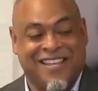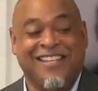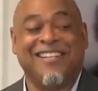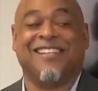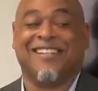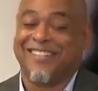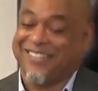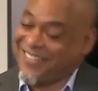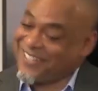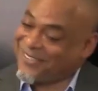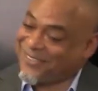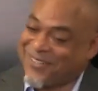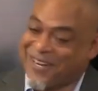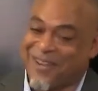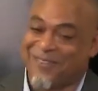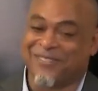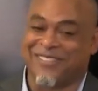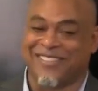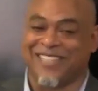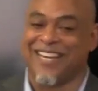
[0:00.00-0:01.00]
Yeah, that's what
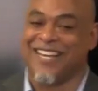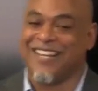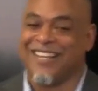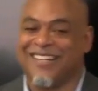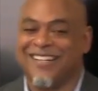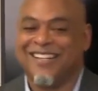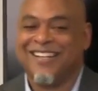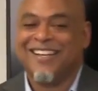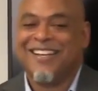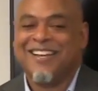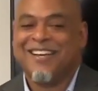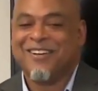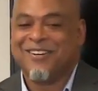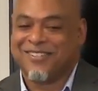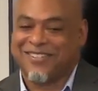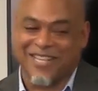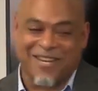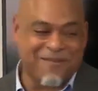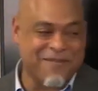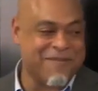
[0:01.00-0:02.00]
I'm saying.
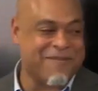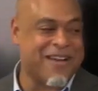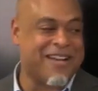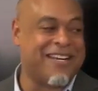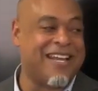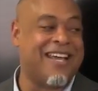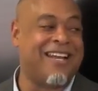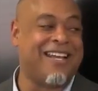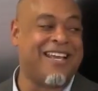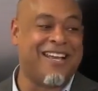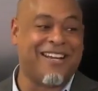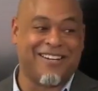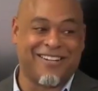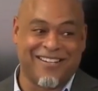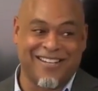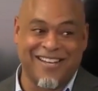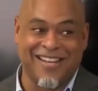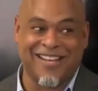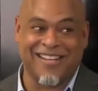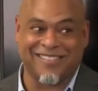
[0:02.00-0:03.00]
But tell me about that later.
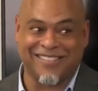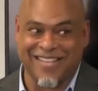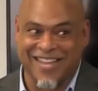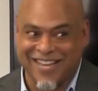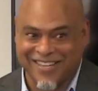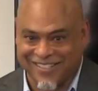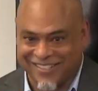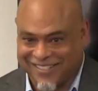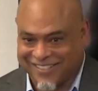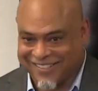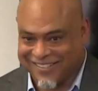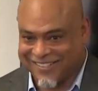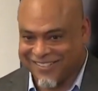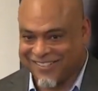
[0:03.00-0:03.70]
Yeah, exactly.